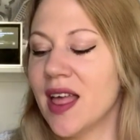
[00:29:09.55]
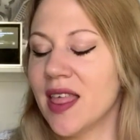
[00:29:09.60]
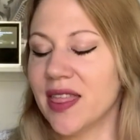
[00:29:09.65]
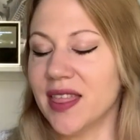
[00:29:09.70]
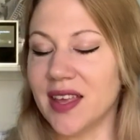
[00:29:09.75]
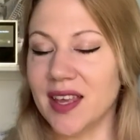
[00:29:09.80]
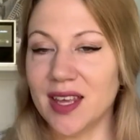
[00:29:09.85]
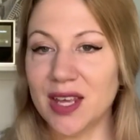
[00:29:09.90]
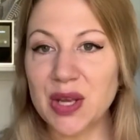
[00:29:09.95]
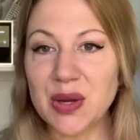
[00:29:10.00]

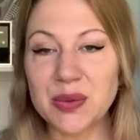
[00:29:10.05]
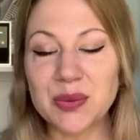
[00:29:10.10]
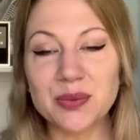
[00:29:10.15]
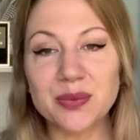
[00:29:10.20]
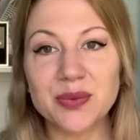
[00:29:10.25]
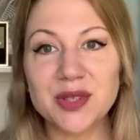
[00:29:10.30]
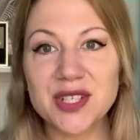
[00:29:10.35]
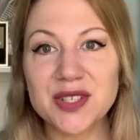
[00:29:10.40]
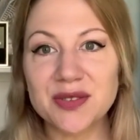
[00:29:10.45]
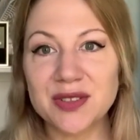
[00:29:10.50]
the
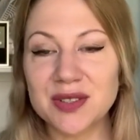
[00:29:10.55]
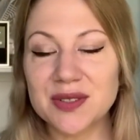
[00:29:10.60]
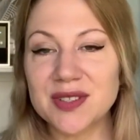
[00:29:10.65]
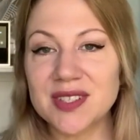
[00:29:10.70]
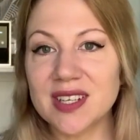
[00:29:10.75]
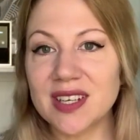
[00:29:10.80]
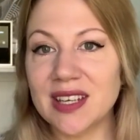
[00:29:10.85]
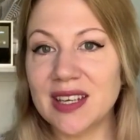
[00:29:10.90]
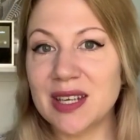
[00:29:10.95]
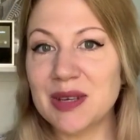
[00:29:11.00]
Ridgeview
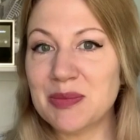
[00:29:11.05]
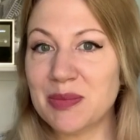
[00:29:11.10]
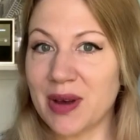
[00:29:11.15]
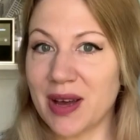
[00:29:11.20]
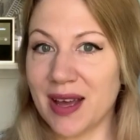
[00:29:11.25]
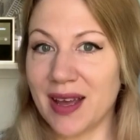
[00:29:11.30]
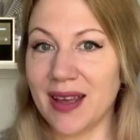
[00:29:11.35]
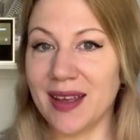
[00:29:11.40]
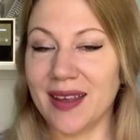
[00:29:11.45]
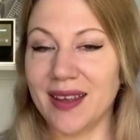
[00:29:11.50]
Tee
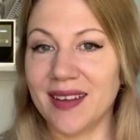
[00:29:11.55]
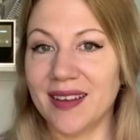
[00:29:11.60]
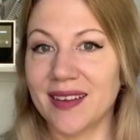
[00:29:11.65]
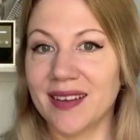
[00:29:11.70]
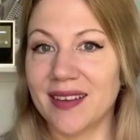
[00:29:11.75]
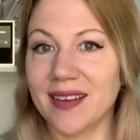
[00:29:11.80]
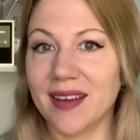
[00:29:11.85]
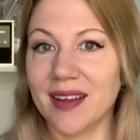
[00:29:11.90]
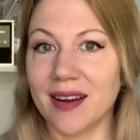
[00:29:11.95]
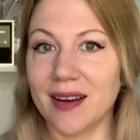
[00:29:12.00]
by
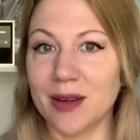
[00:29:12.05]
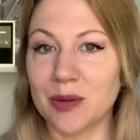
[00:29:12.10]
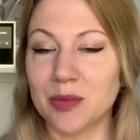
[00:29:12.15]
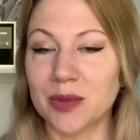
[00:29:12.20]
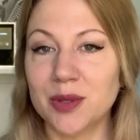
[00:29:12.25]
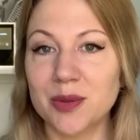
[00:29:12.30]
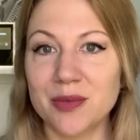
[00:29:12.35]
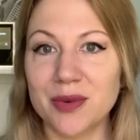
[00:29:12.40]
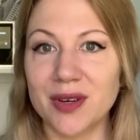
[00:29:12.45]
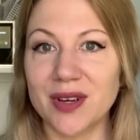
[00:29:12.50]
Carrie
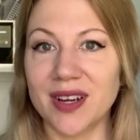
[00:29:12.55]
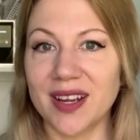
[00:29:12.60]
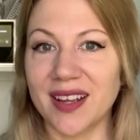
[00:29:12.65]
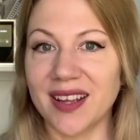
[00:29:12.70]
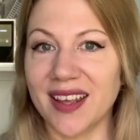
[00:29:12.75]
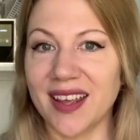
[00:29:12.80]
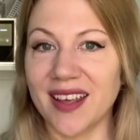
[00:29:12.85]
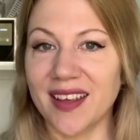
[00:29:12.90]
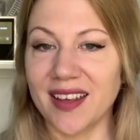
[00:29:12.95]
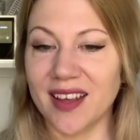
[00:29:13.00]
Bloomer,
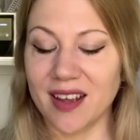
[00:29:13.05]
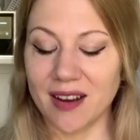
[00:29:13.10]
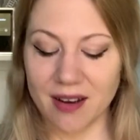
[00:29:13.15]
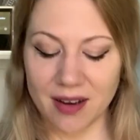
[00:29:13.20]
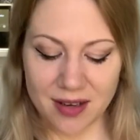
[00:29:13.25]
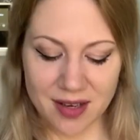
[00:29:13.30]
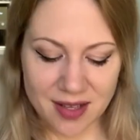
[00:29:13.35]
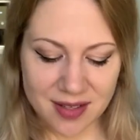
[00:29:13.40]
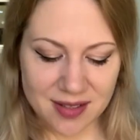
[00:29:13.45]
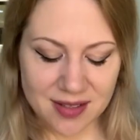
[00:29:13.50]
aka Carrie
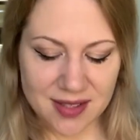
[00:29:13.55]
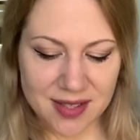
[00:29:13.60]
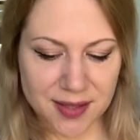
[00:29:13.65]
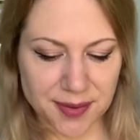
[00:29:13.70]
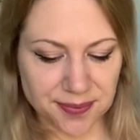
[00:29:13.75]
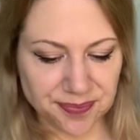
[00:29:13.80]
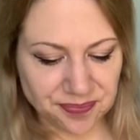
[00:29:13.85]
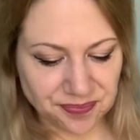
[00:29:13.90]
Knits.